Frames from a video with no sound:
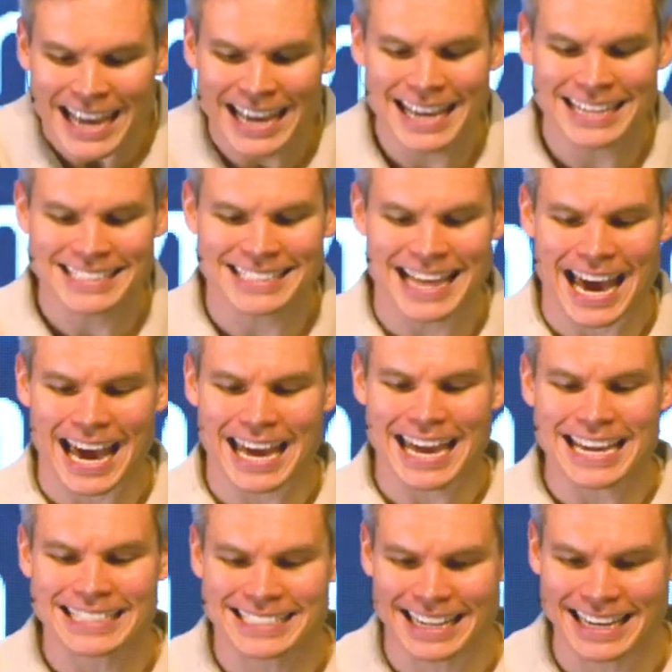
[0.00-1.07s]
is that
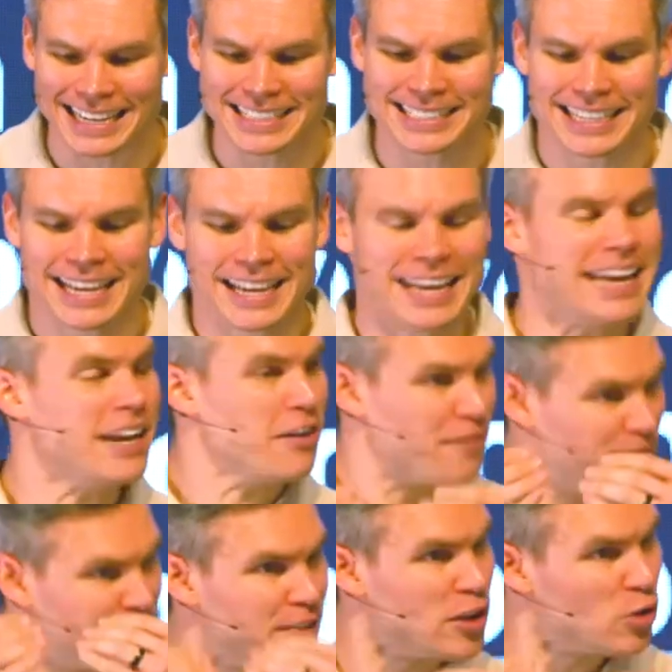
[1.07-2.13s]
he says in a
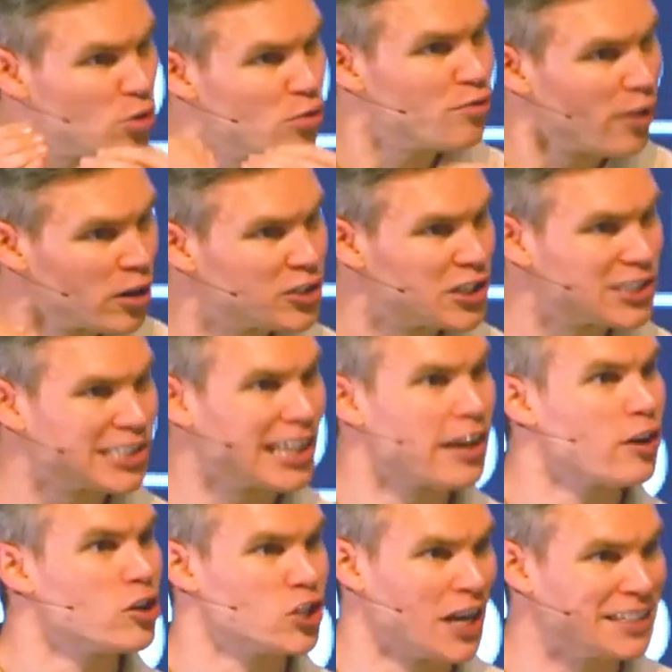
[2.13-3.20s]
few verses
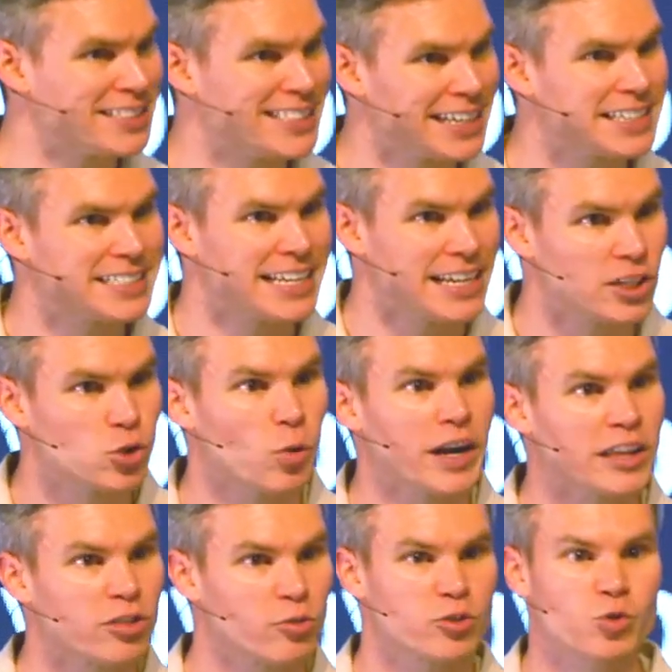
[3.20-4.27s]
later, John 16,
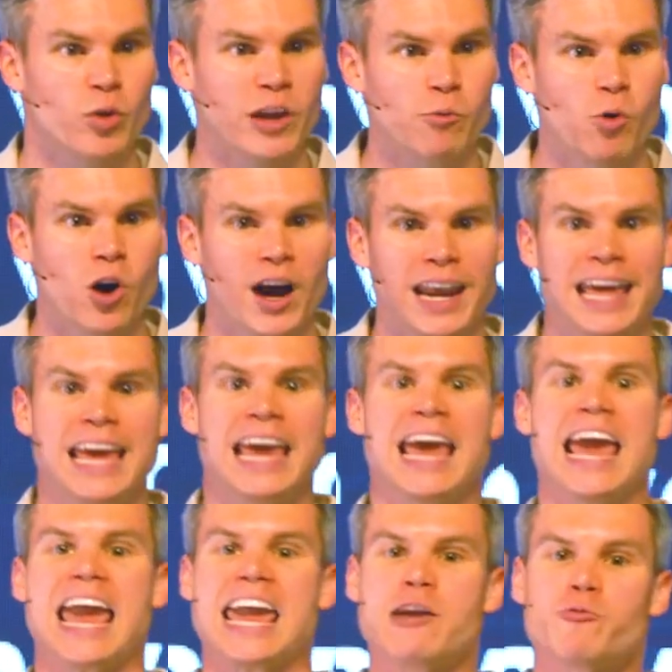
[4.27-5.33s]
20 through 21,
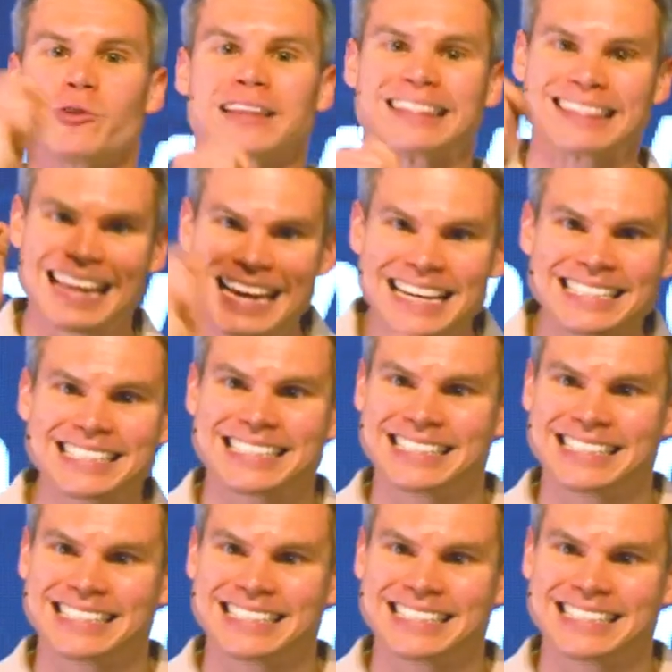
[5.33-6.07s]
he relates